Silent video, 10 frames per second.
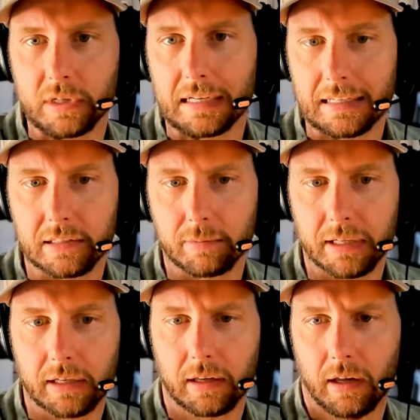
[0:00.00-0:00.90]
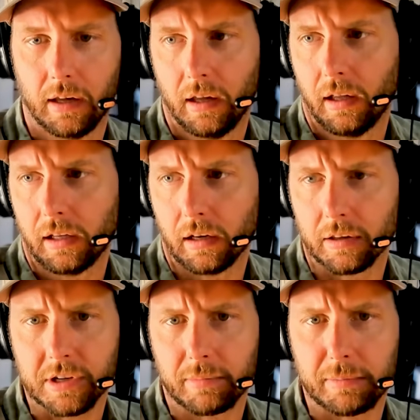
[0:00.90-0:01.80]
we need to be.
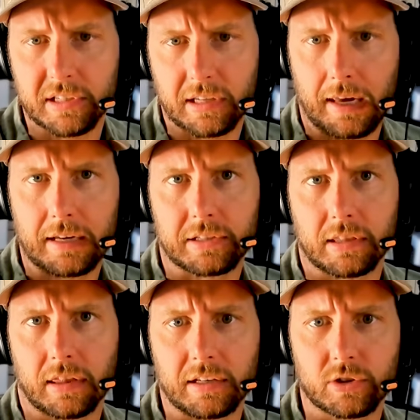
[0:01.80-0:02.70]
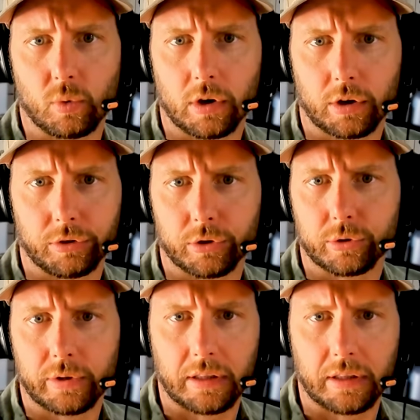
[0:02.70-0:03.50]
There's going to be mistakes and things to work through.